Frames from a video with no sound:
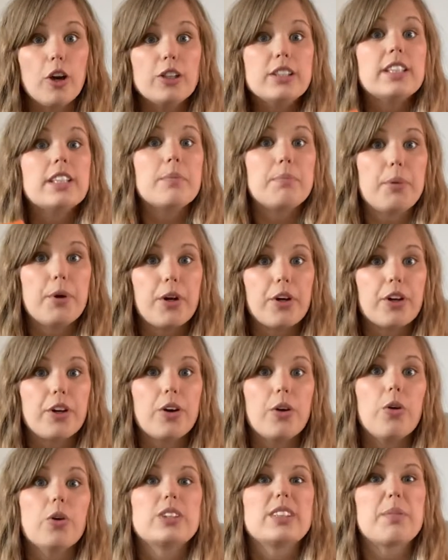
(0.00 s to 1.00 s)
the
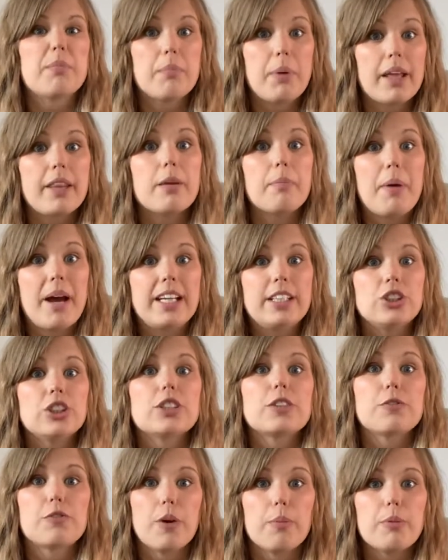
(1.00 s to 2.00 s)
book or the pages
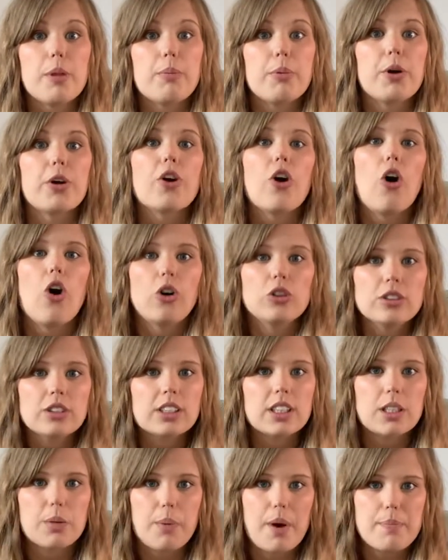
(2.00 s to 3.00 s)
from the book
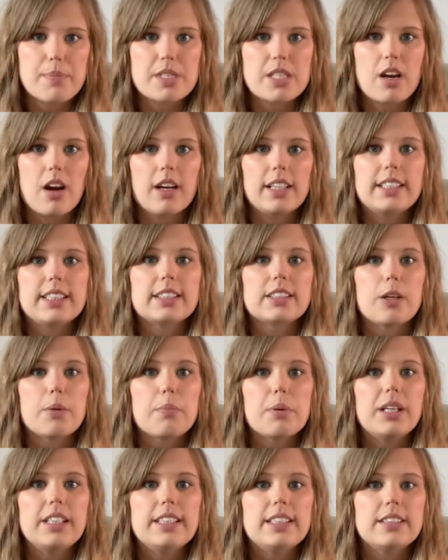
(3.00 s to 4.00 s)
onto the website, so
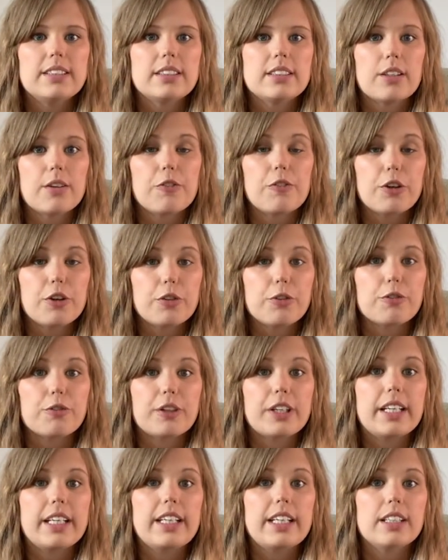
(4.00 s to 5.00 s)
please feel
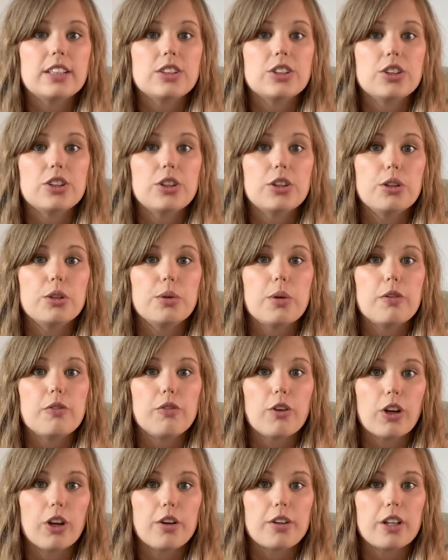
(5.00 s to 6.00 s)
free to
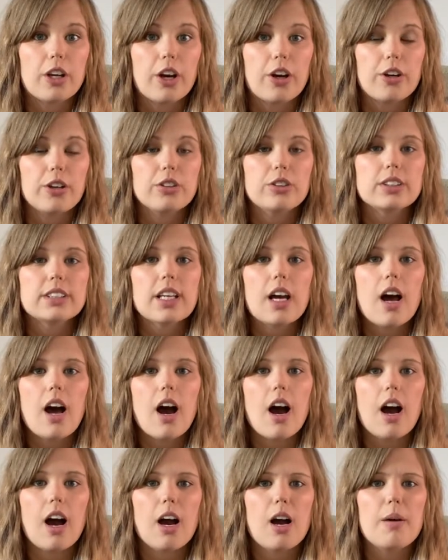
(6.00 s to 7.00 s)
follow those.
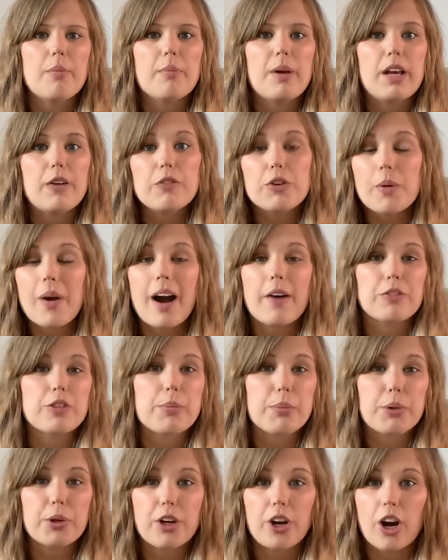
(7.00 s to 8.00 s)
If you have the
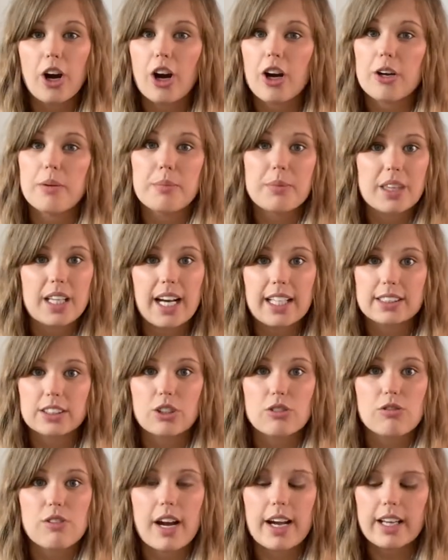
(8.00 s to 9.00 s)
book at home, that's
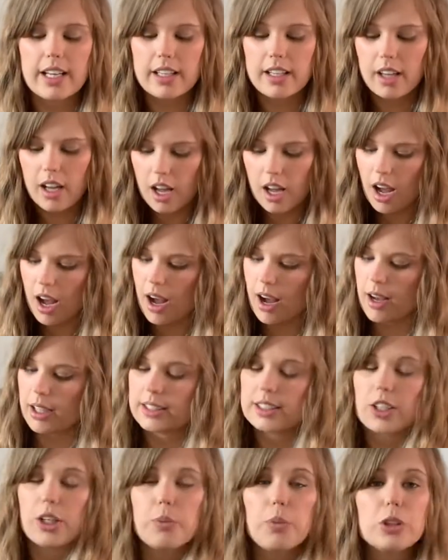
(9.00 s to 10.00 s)
great.
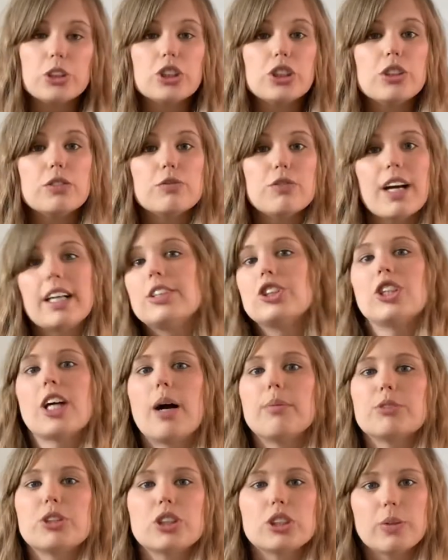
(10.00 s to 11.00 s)
So once you've read
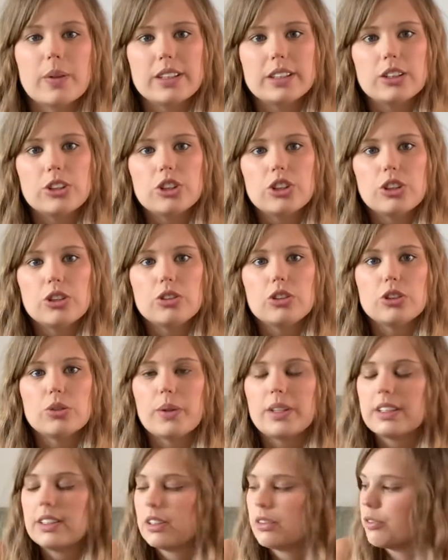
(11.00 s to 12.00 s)
chapters 22 to
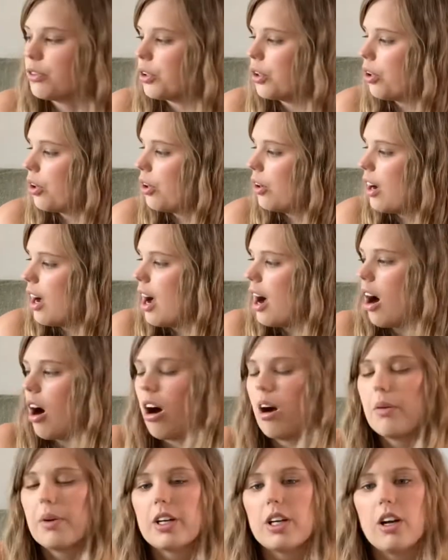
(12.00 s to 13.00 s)
24,
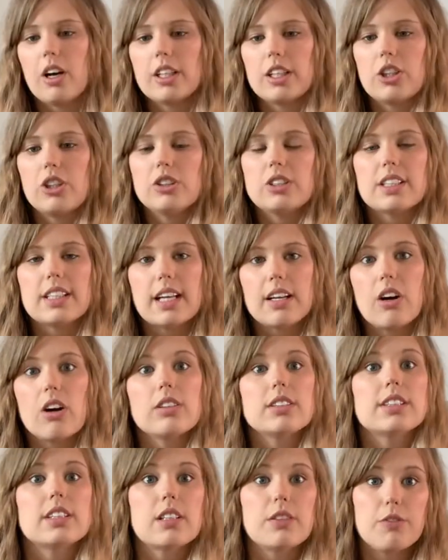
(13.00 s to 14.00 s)
I would like you to then
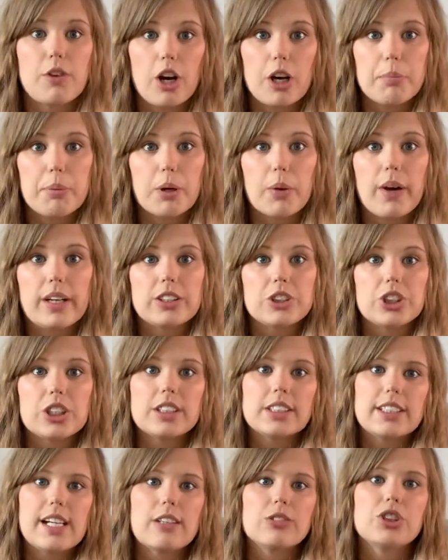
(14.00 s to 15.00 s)
answer the Viper
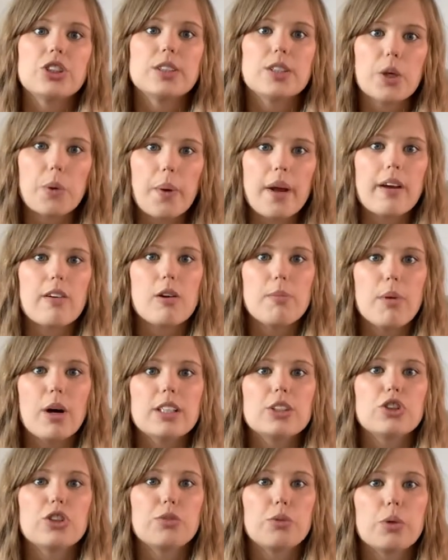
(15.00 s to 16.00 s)
questions. Now, just a quick
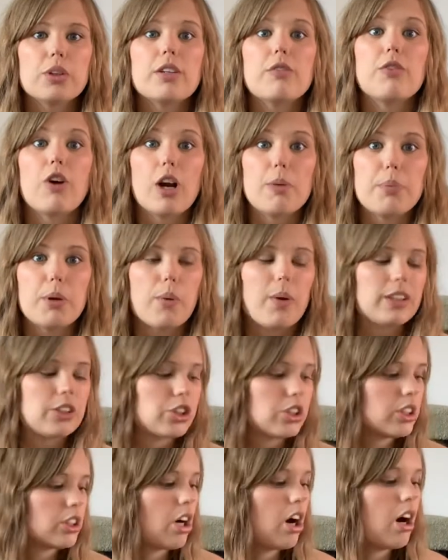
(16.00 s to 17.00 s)
reminder of what the Viper
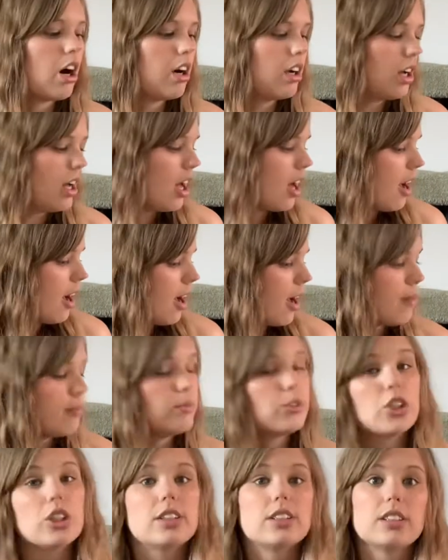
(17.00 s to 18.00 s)
questions are,
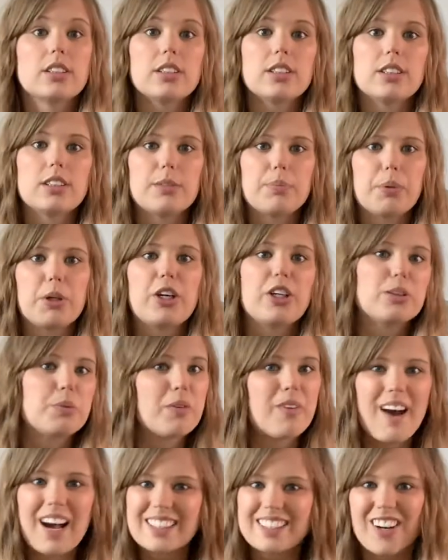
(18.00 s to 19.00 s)
just because we've
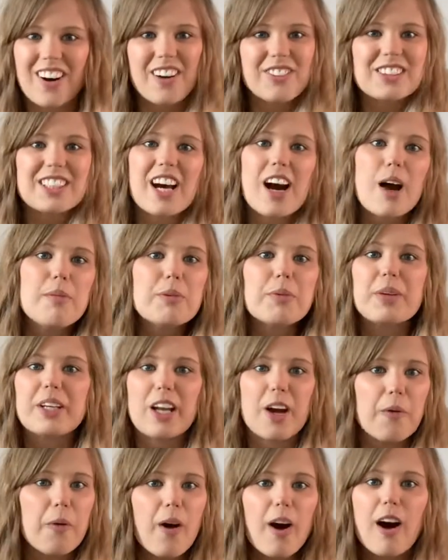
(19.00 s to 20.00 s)
had half term and we
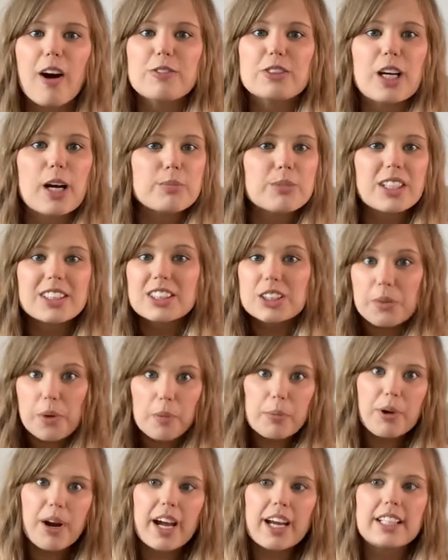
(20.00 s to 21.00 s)
know what half term does to our
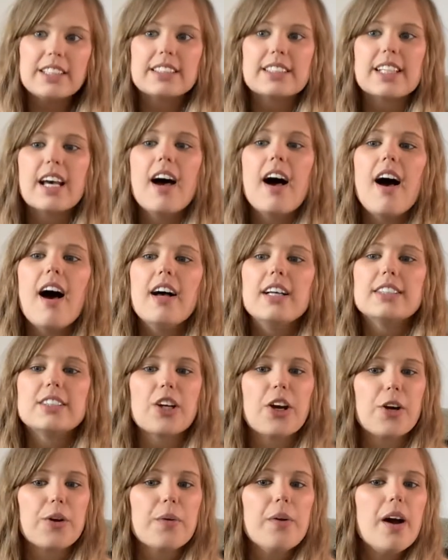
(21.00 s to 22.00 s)
brains.
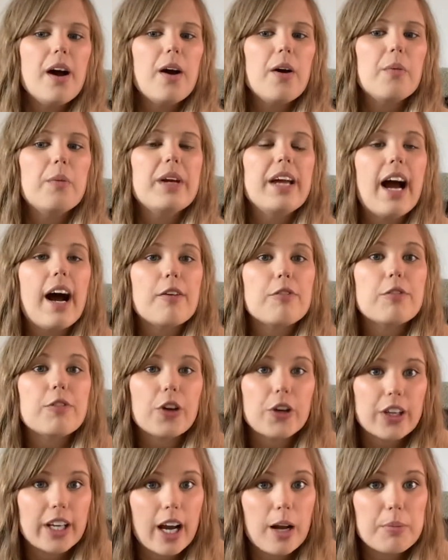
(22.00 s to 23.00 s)
So we have
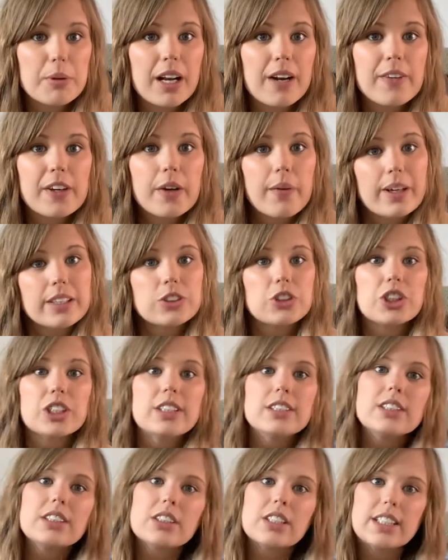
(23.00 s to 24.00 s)
vocabulary
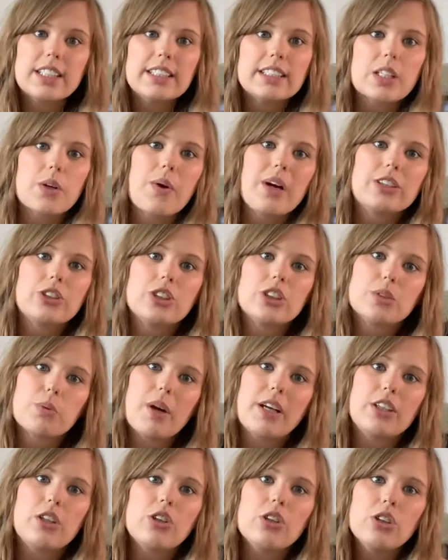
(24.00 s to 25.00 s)
questions. So these are questions where
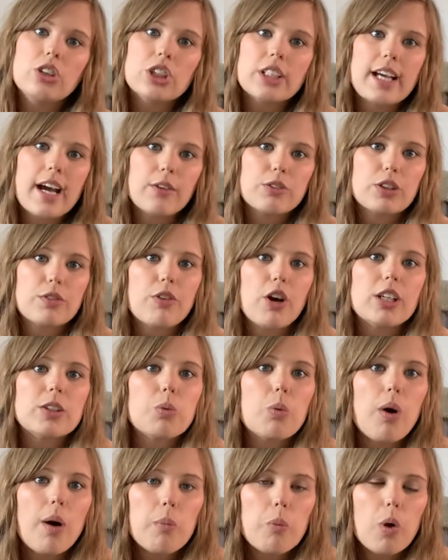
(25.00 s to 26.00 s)
you usually have to find
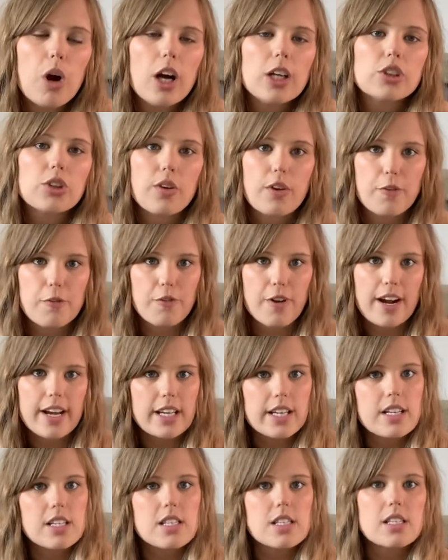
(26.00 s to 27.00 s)
one word or a
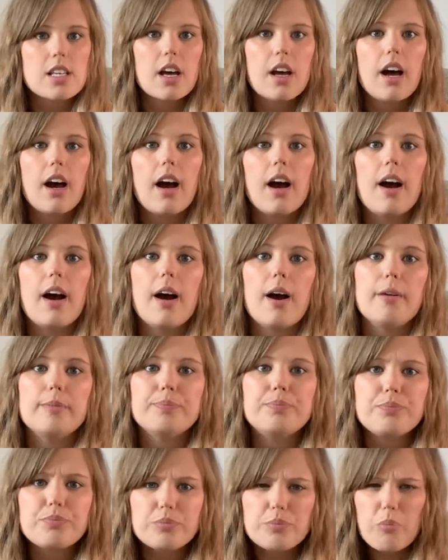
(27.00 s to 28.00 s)
phrase,
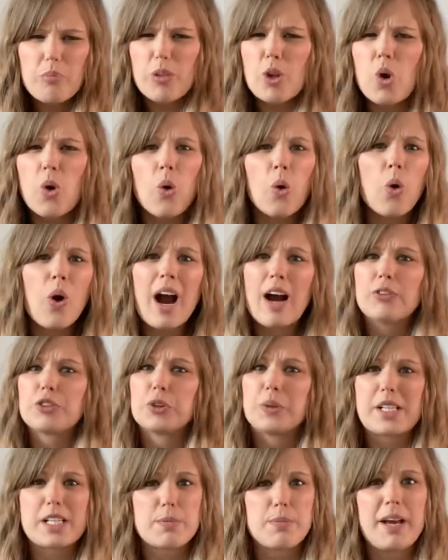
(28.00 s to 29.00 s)
or have to
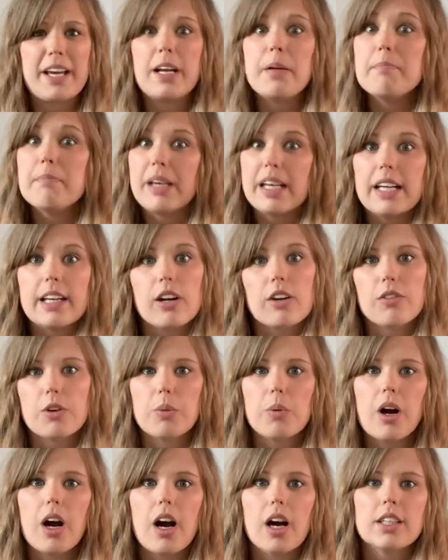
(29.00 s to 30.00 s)
explain a meaning of a
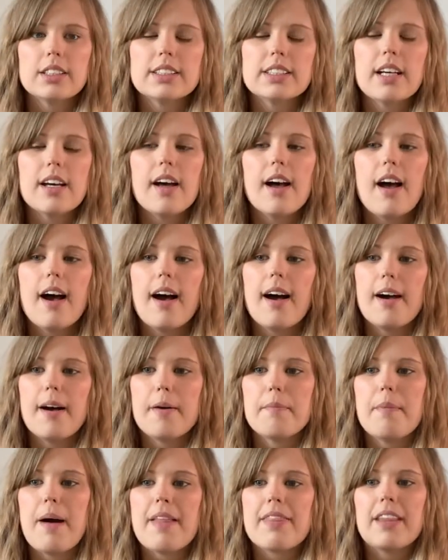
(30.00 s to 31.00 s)
word.
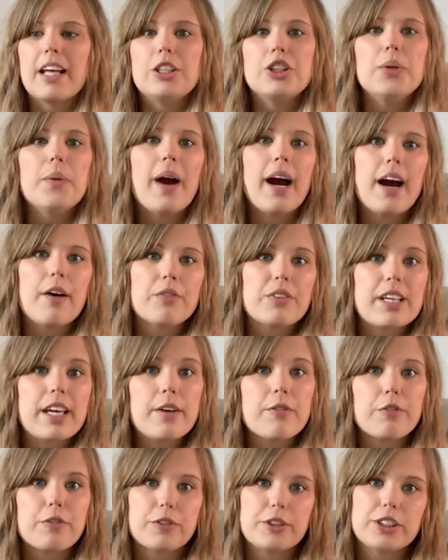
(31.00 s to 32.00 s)
And then you have the
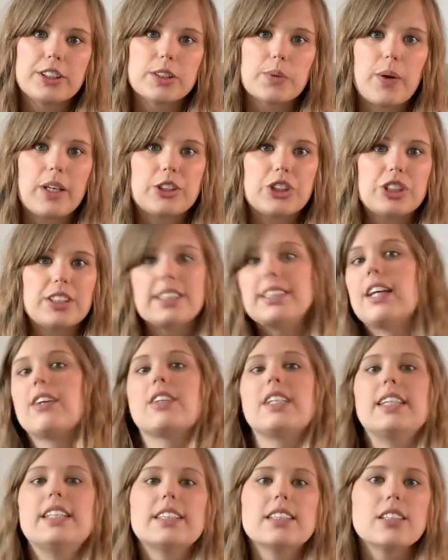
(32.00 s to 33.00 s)
inference questions. Now
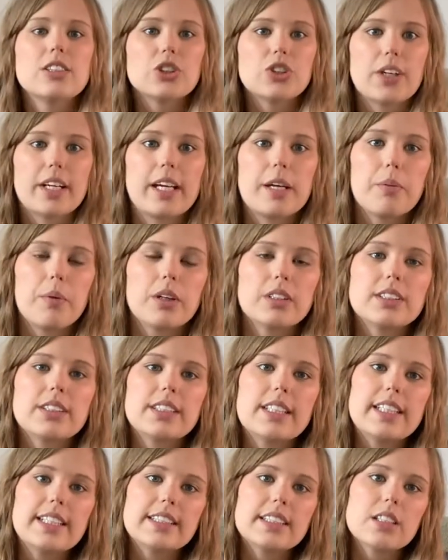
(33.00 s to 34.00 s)
these are the tricky ones.
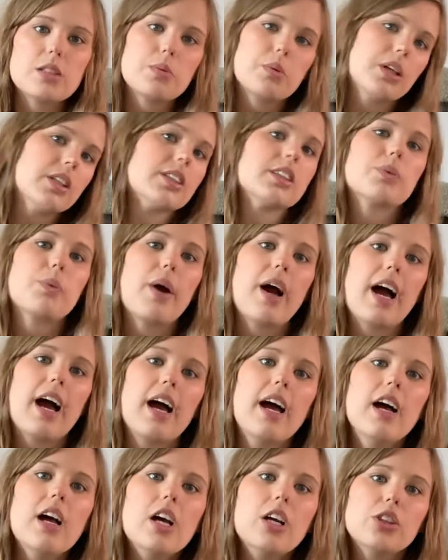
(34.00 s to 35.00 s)
These are the ones where
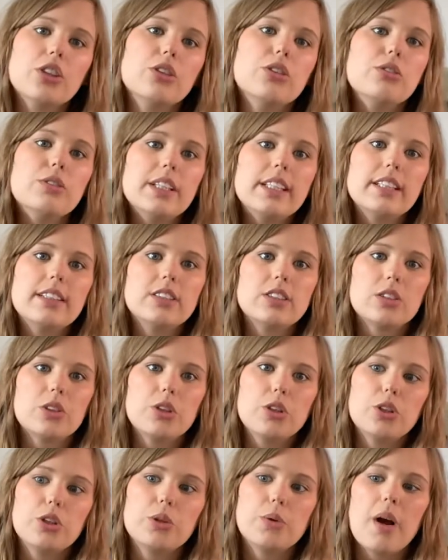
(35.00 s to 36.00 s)
you need
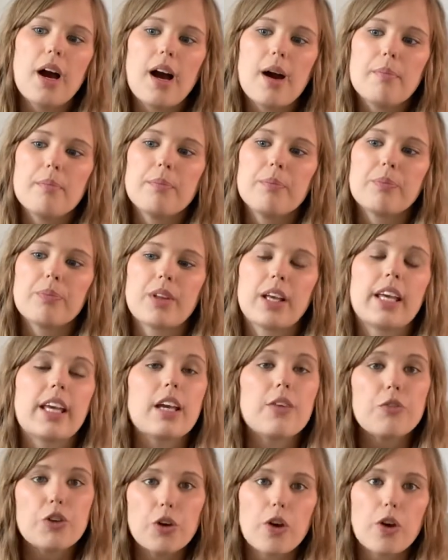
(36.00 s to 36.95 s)
to give your